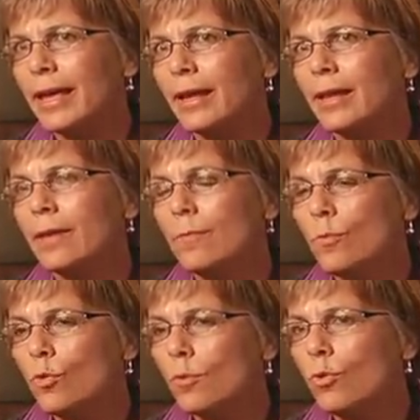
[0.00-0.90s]

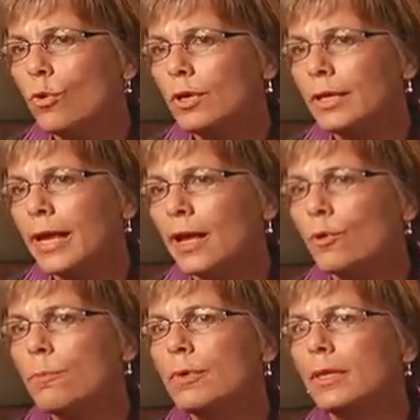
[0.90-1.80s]
And more importantly, how do
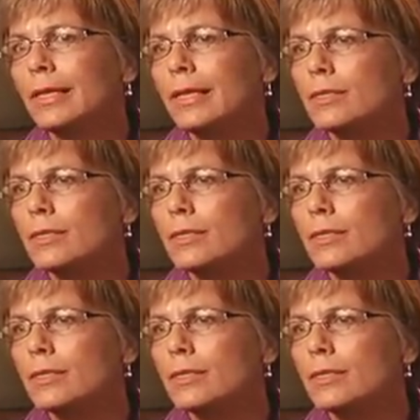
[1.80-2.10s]
we build the